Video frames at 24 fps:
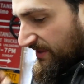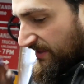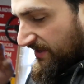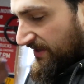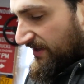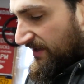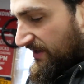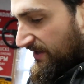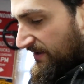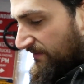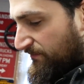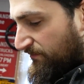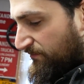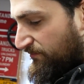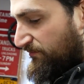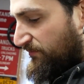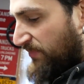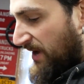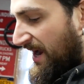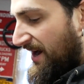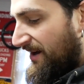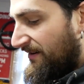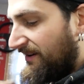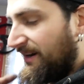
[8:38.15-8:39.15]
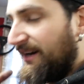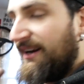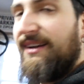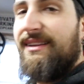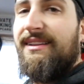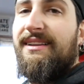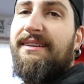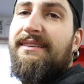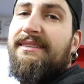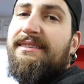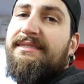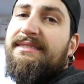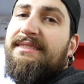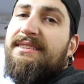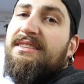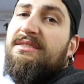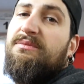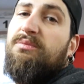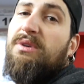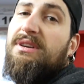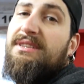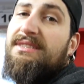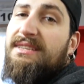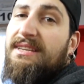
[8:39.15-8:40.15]
The bearing clearances
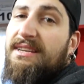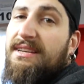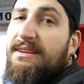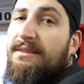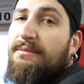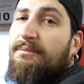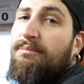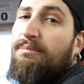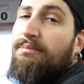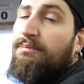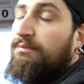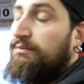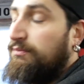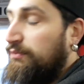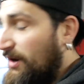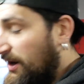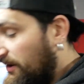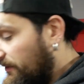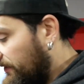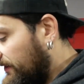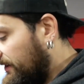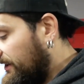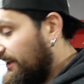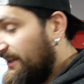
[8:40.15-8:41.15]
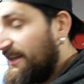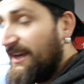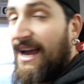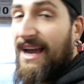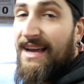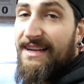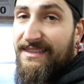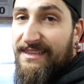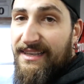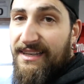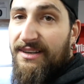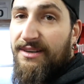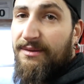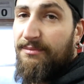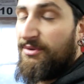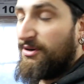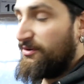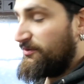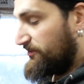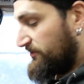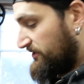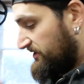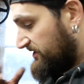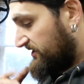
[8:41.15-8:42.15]
wasn't perfectly ideal,
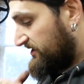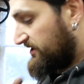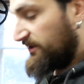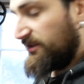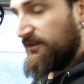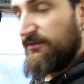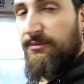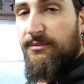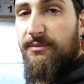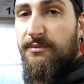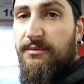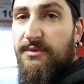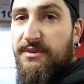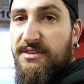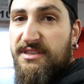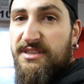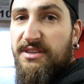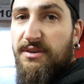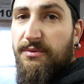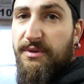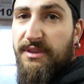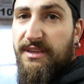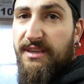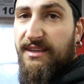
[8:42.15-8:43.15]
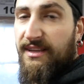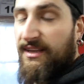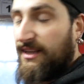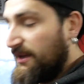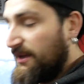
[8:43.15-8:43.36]
but we're still within the